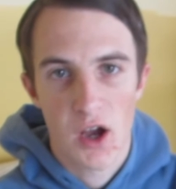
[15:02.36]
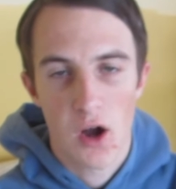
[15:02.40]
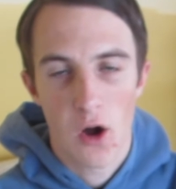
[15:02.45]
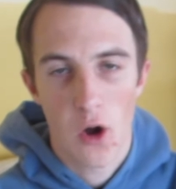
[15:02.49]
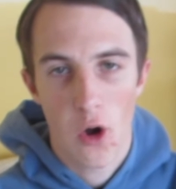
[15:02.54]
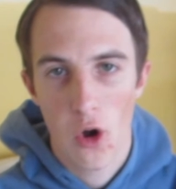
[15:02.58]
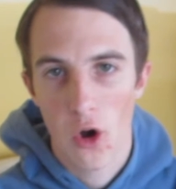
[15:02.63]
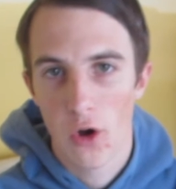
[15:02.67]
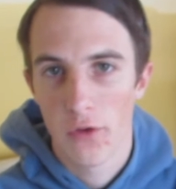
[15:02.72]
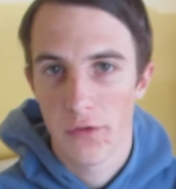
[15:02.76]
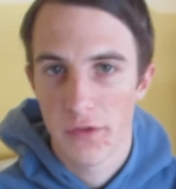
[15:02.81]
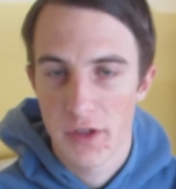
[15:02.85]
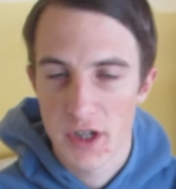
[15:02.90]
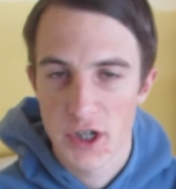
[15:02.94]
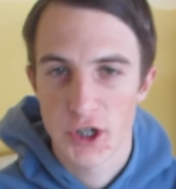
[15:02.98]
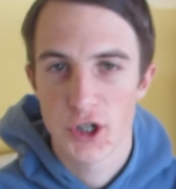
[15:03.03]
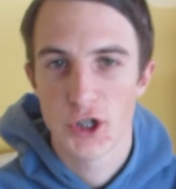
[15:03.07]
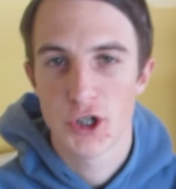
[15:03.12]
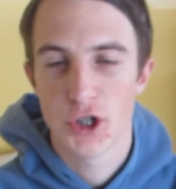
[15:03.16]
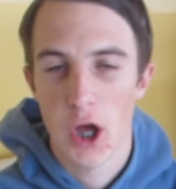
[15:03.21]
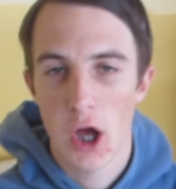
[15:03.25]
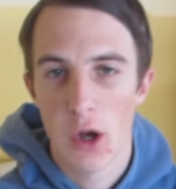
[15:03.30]
on this
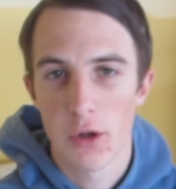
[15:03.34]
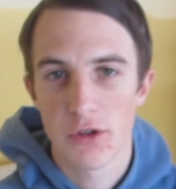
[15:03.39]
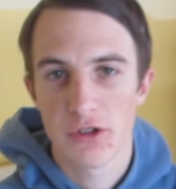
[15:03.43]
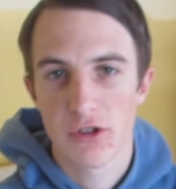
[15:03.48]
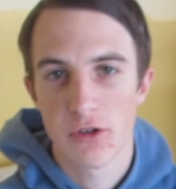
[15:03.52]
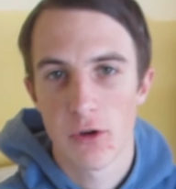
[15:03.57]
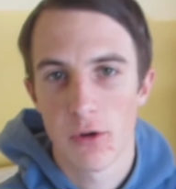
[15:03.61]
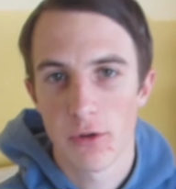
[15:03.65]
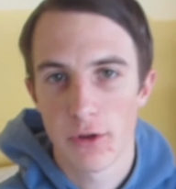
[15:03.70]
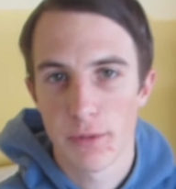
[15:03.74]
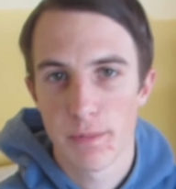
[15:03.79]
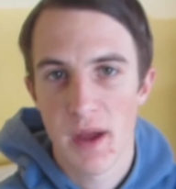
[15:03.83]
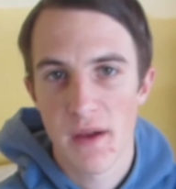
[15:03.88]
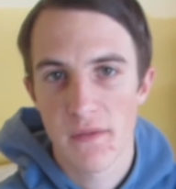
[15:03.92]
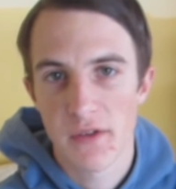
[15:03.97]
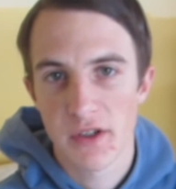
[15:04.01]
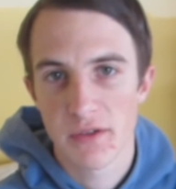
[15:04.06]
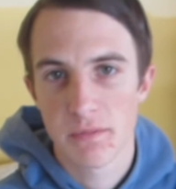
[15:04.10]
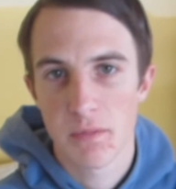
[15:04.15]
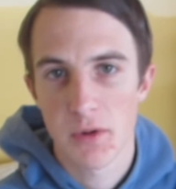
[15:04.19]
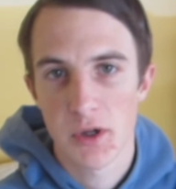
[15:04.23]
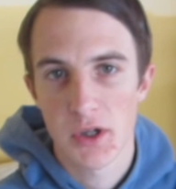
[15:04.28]
show. It's called the
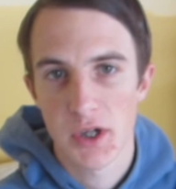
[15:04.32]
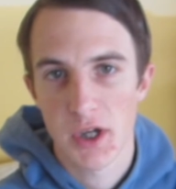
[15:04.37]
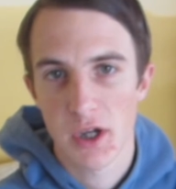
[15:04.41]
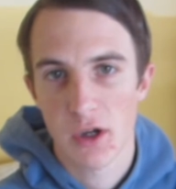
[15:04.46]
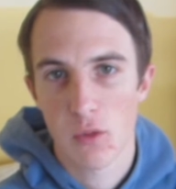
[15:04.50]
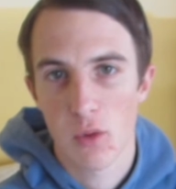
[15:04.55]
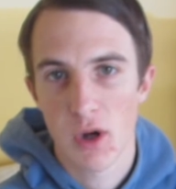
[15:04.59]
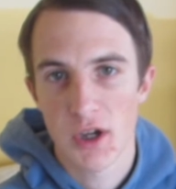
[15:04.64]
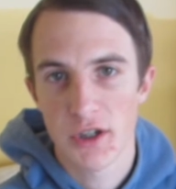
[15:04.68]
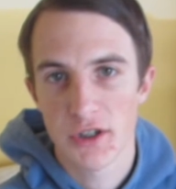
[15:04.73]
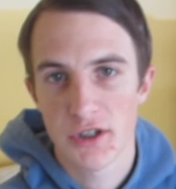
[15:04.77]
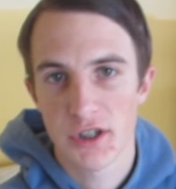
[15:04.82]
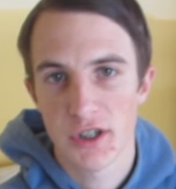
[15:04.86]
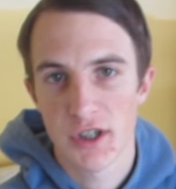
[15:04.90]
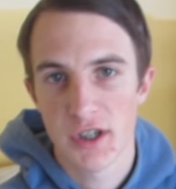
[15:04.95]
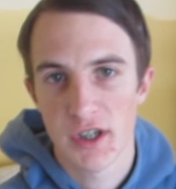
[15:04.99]
Bevis Burning Question.